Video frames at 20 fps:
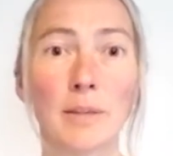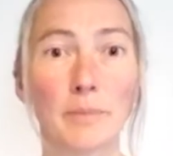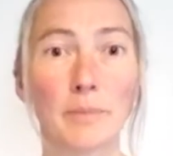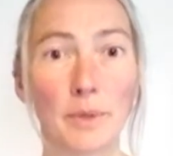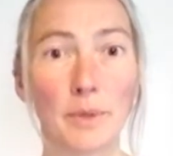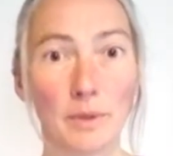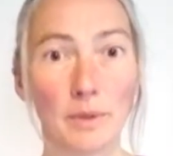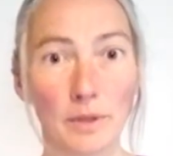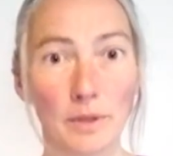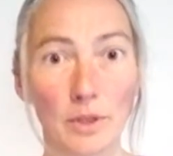
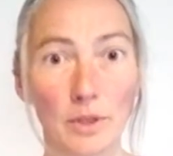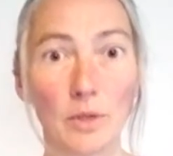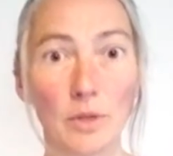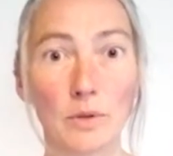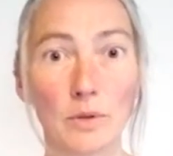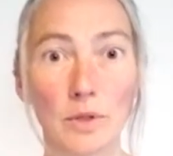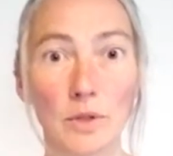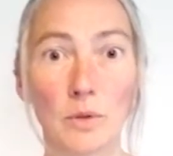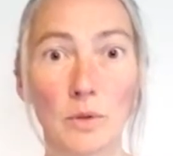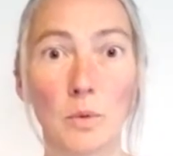but
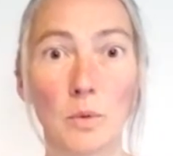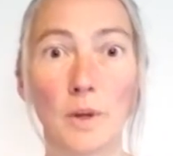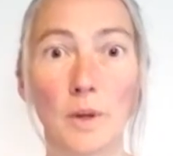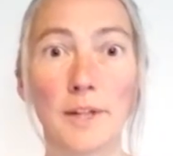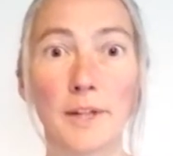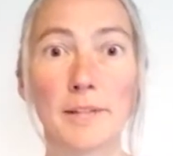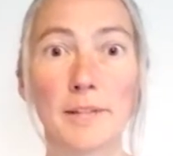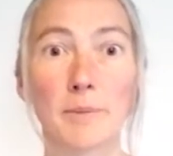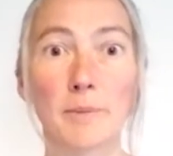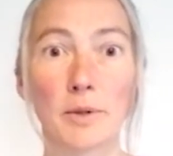you do
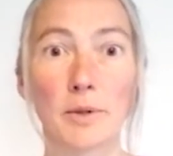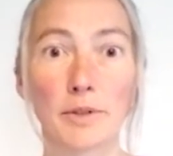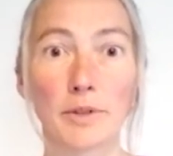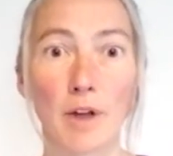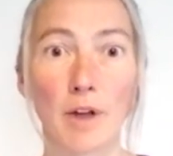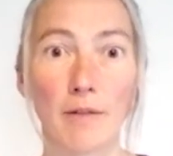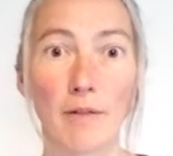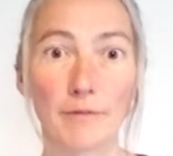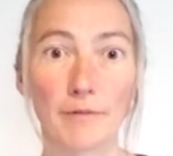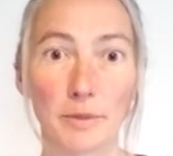what is most
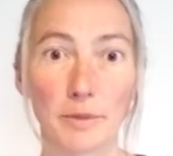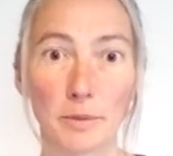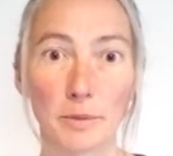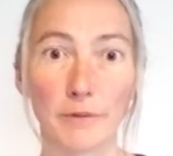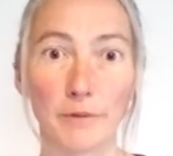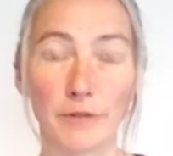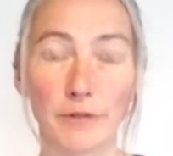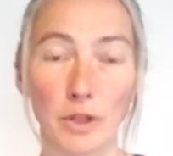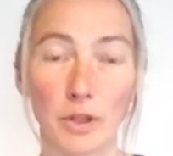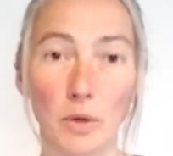
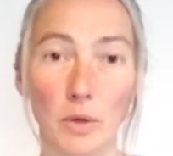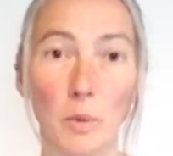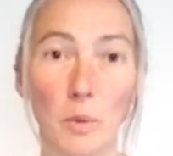comfortable for you,